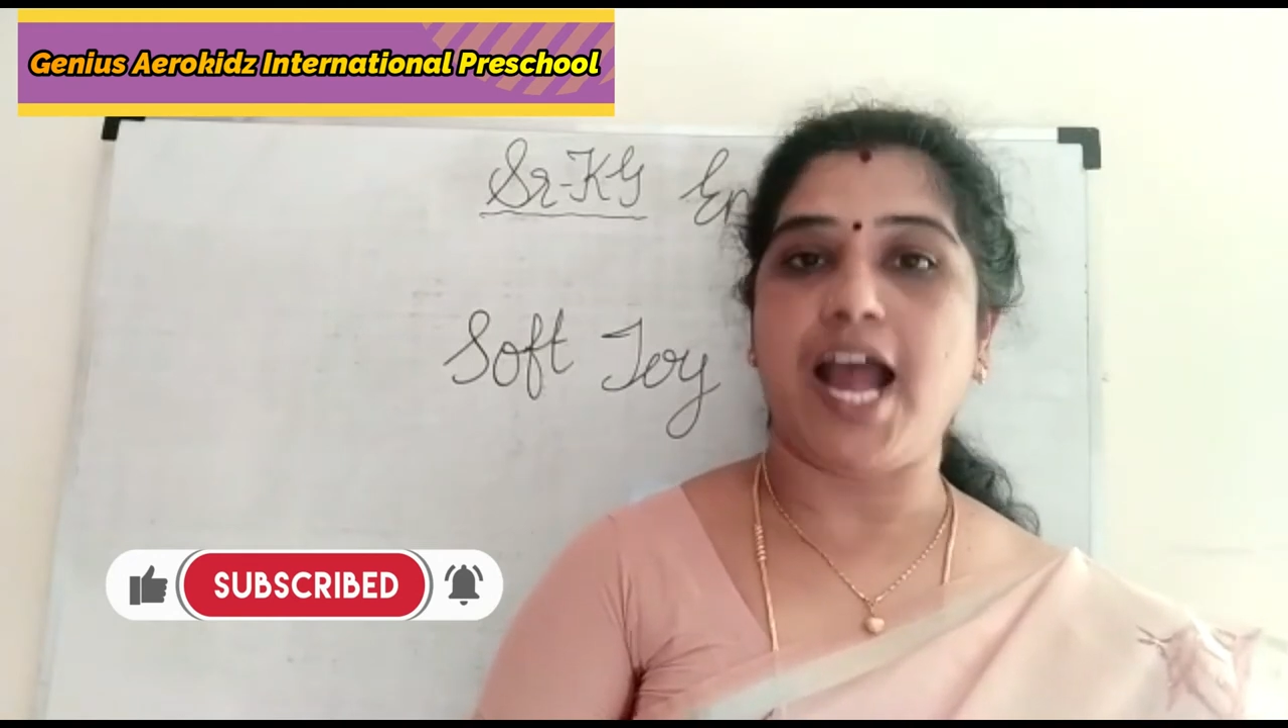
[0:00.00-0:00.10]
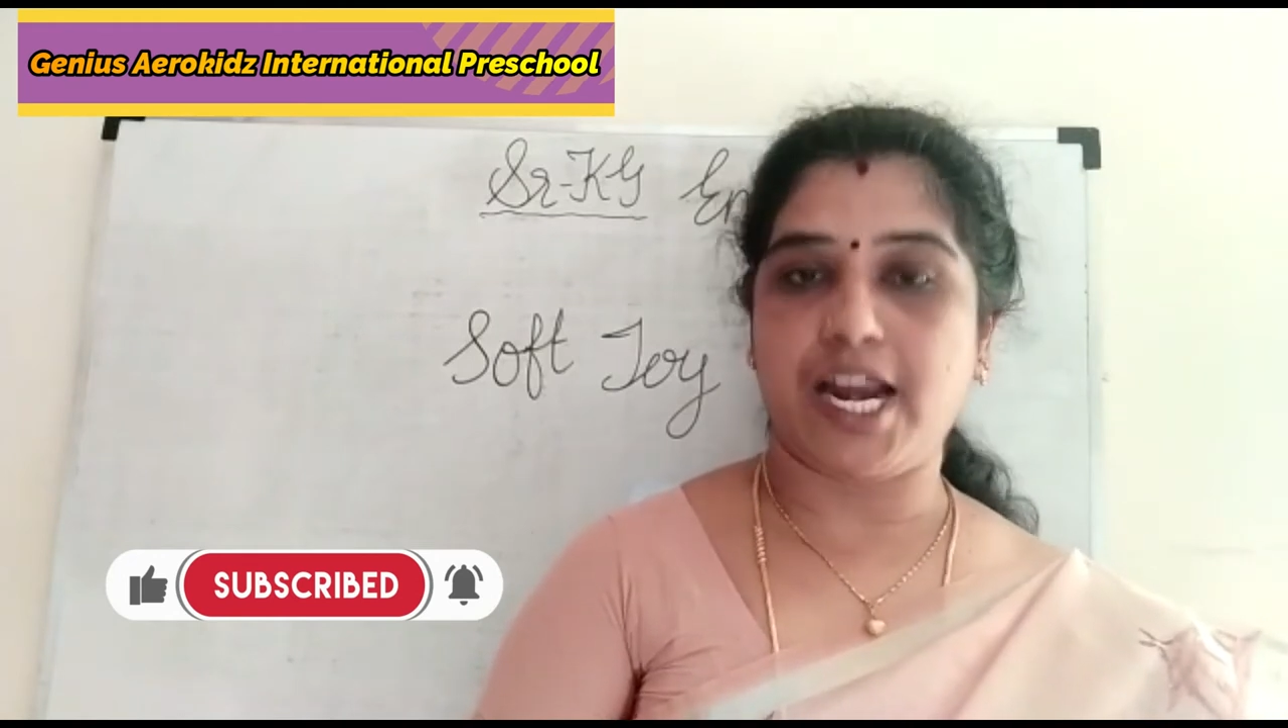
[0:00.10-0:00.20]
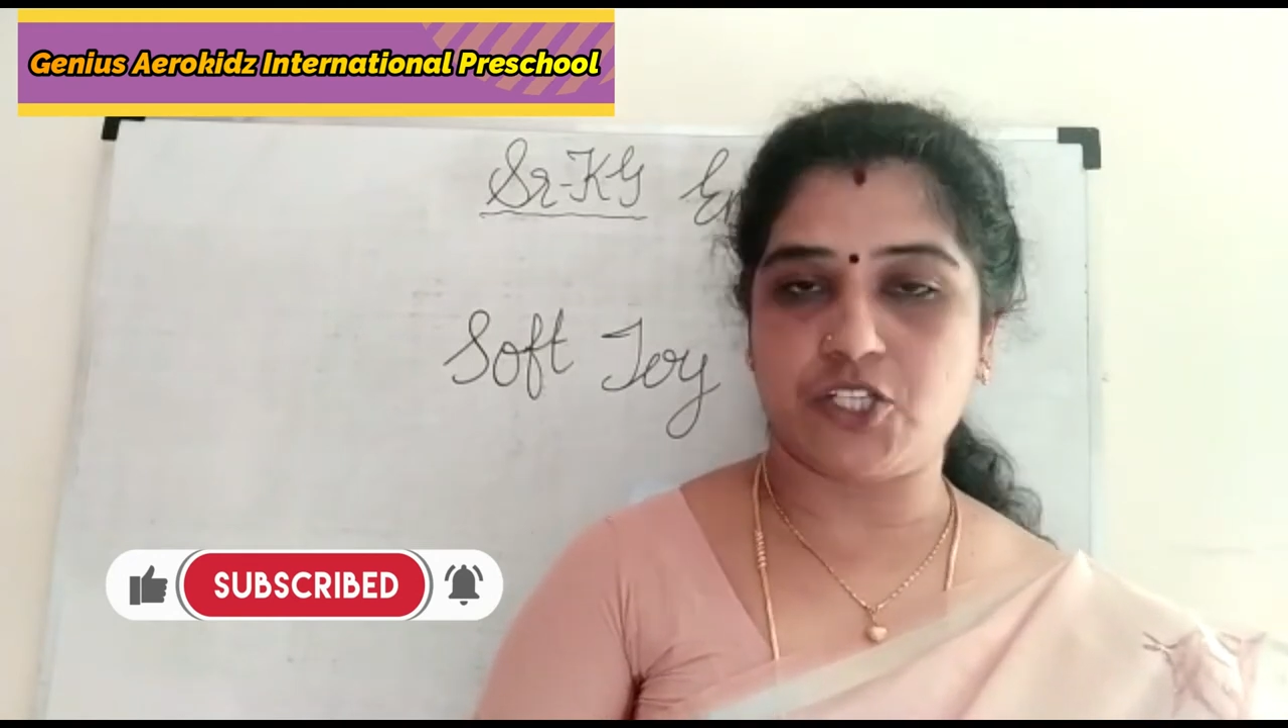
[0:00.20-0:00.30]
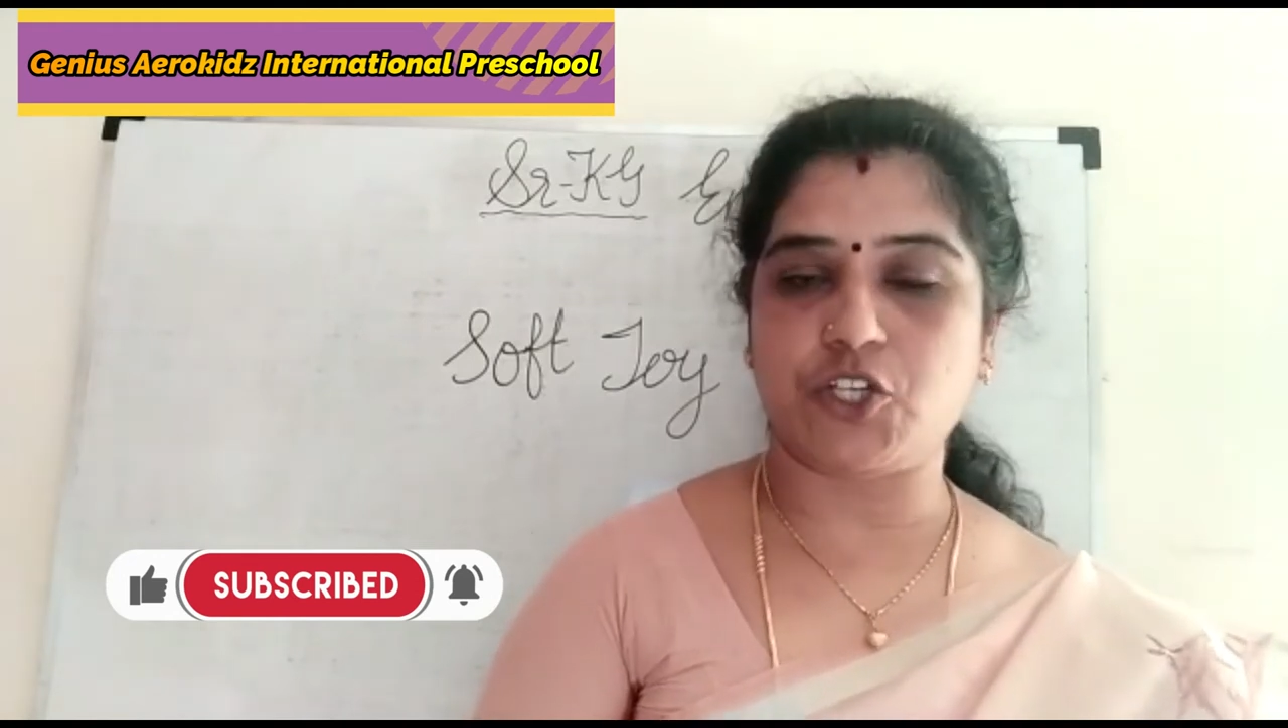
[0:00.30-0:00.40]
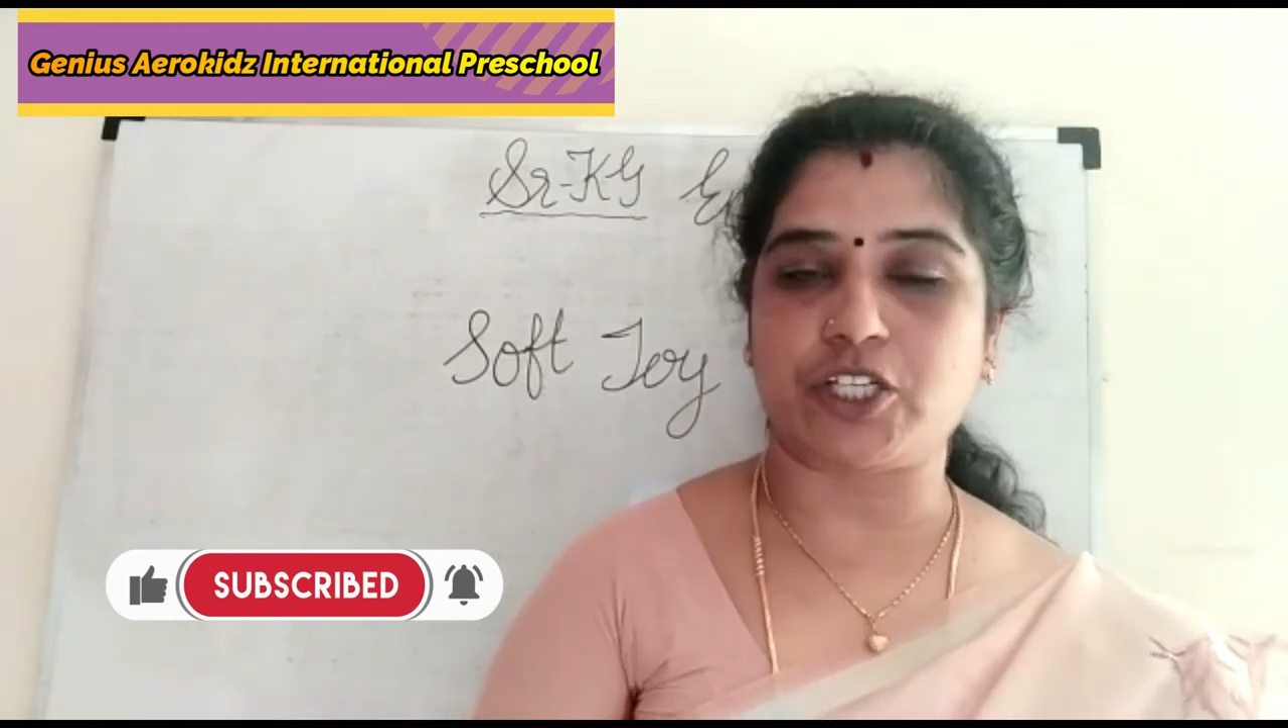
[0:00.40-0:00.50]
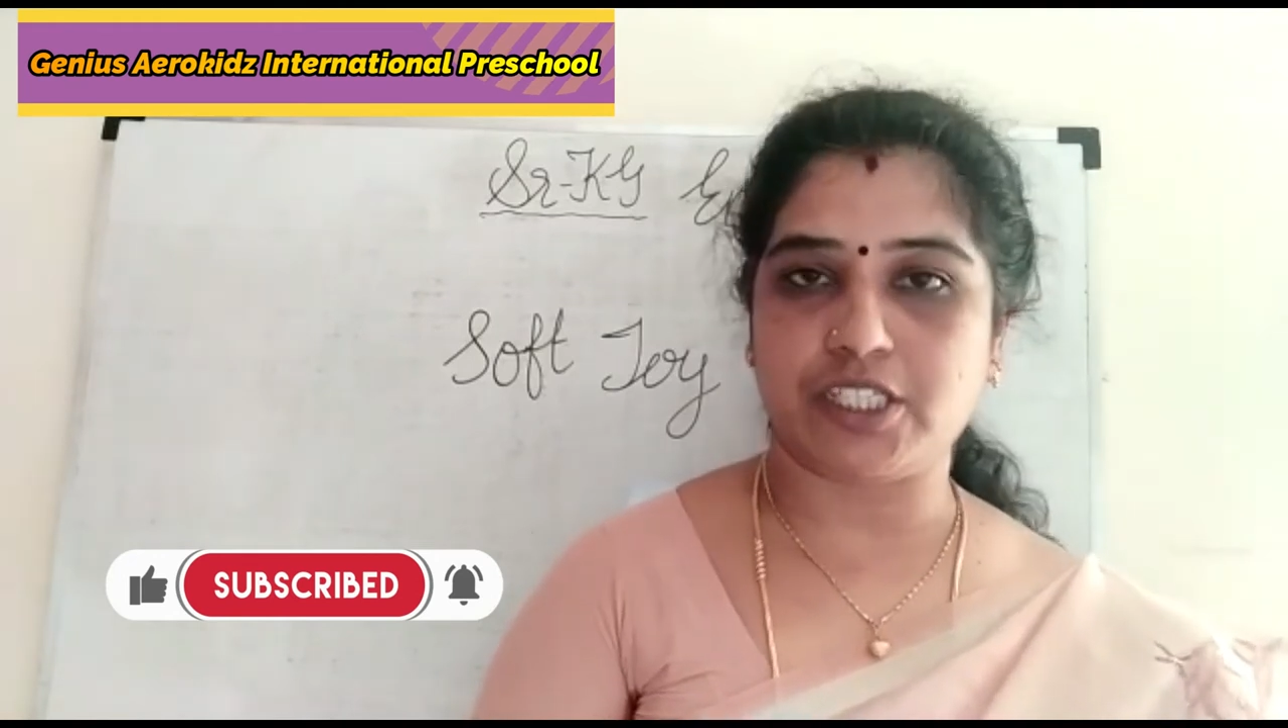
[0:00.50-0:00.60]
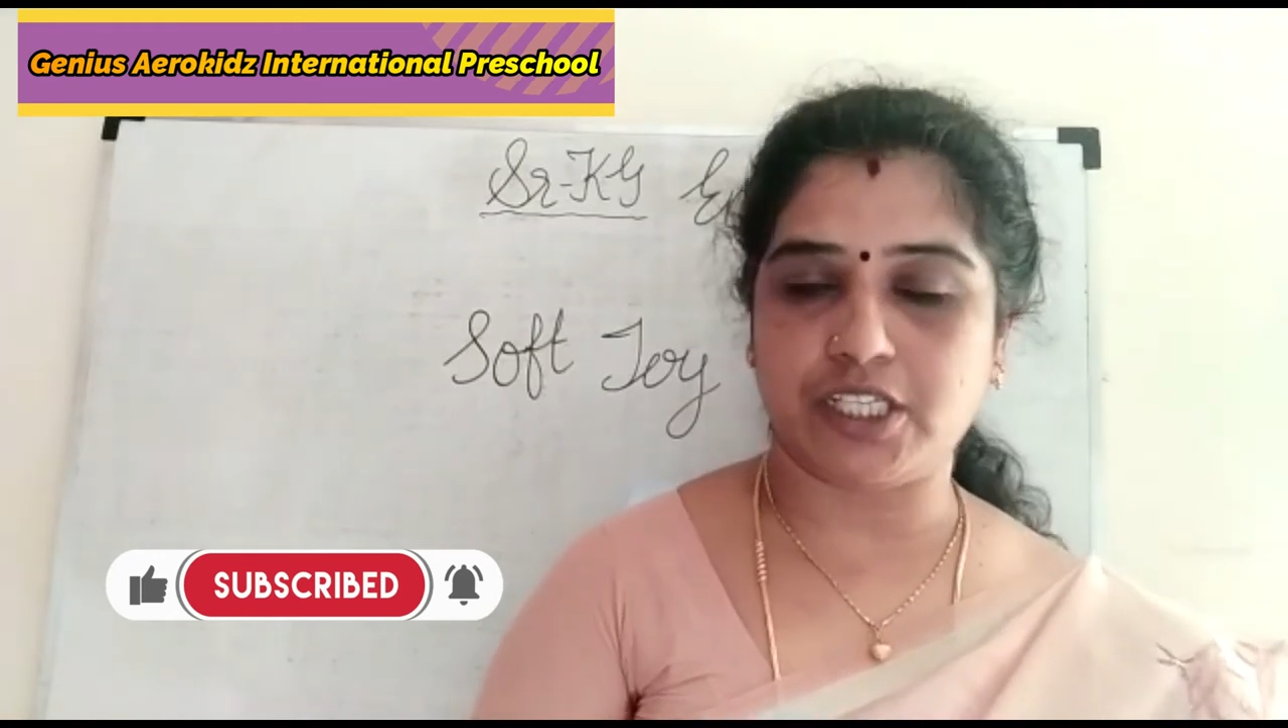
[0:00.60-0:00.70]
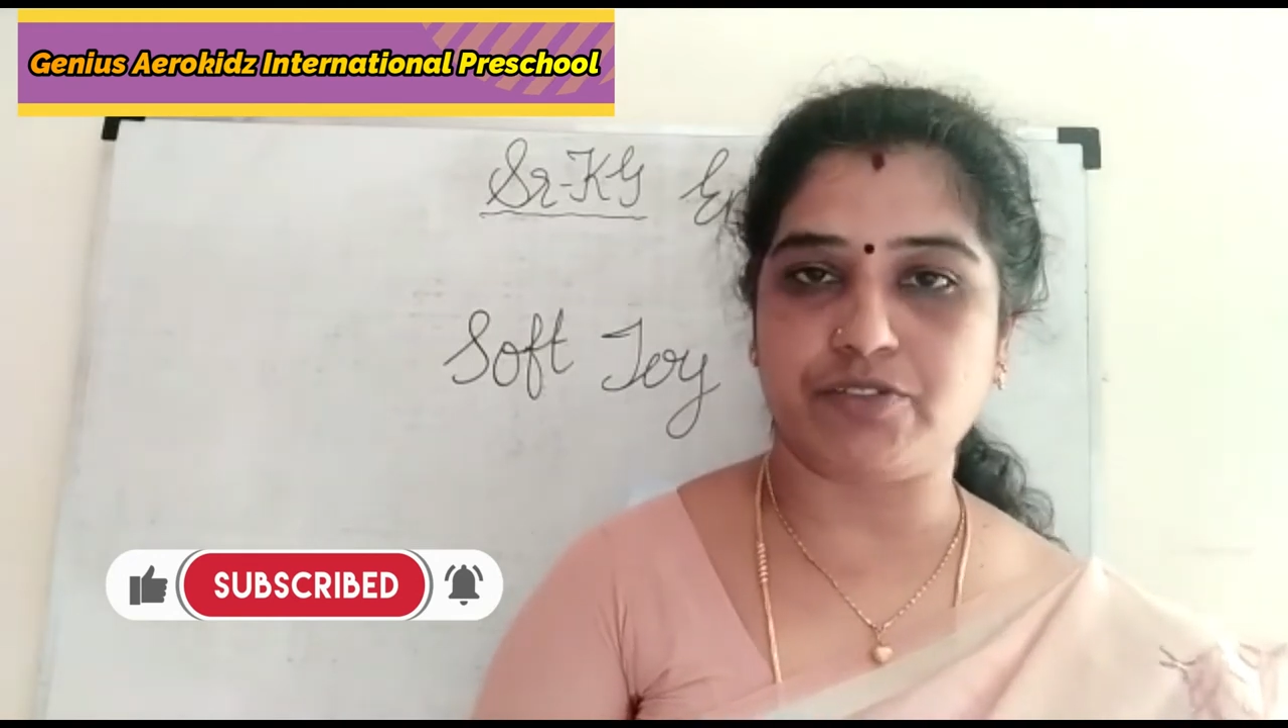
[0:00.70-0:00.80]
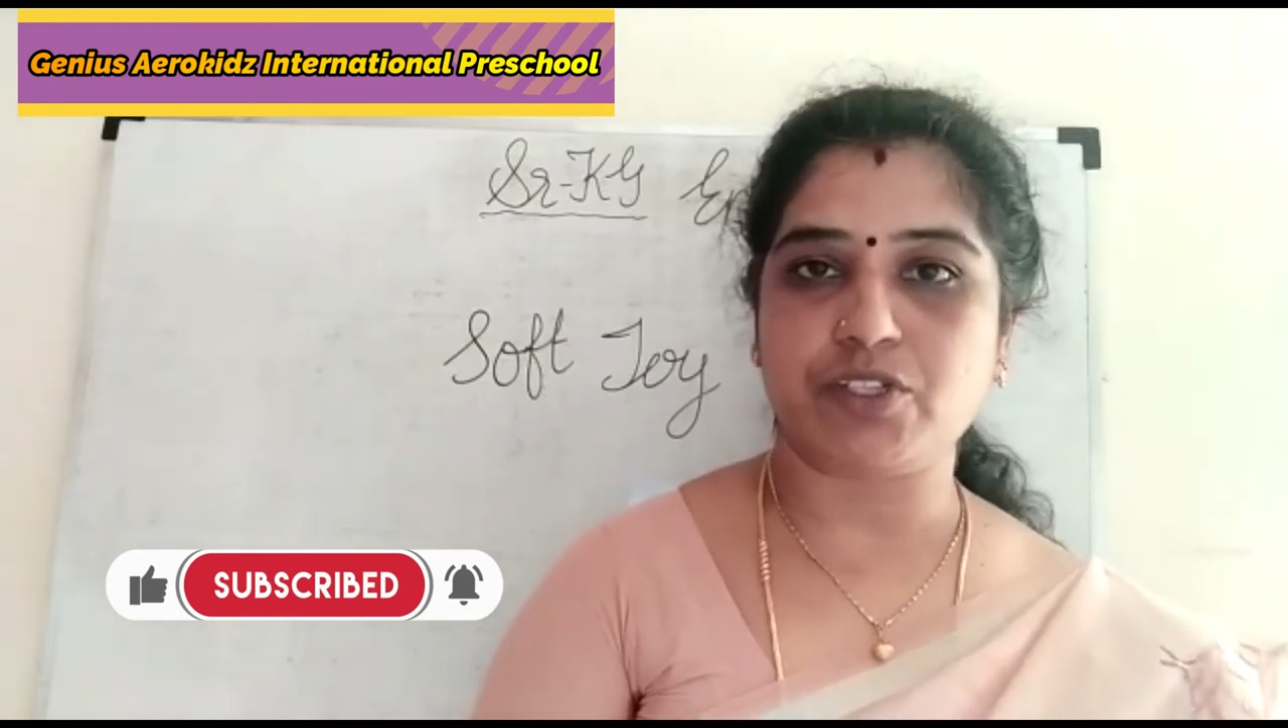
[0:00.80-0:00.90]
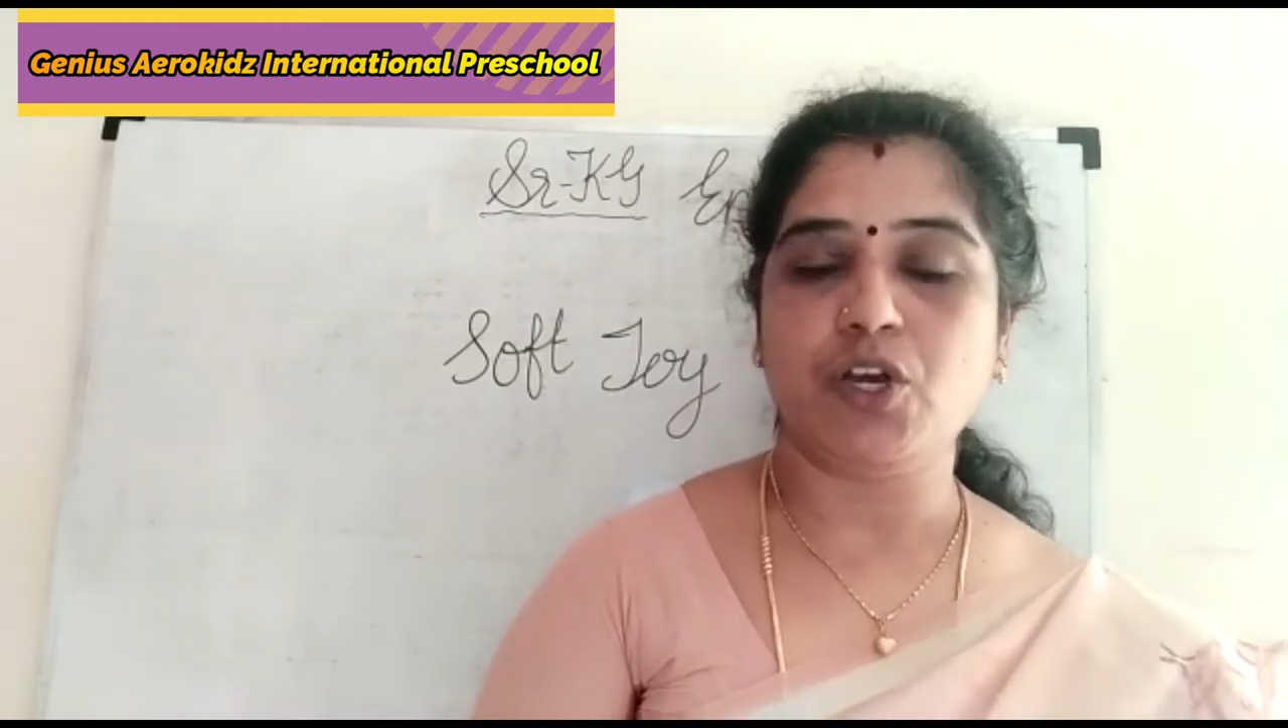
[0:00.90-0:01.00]

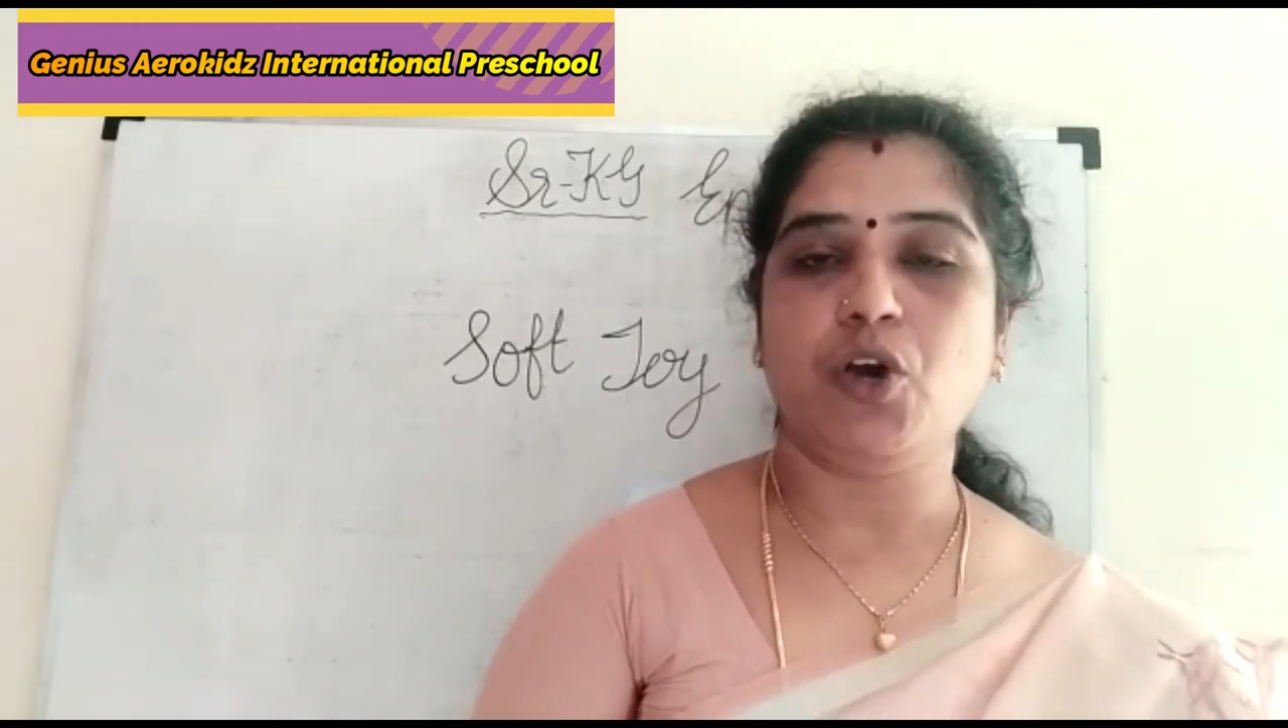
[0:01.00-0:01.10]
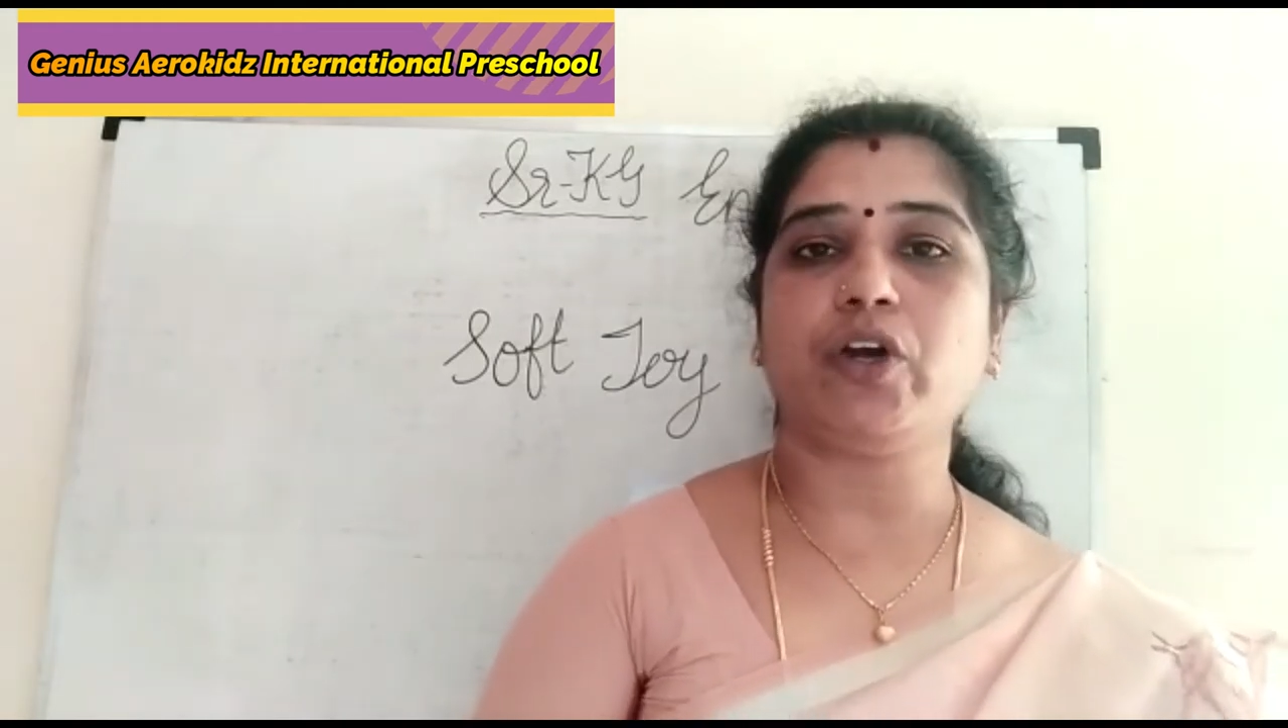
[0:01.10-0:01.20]
Adjectives.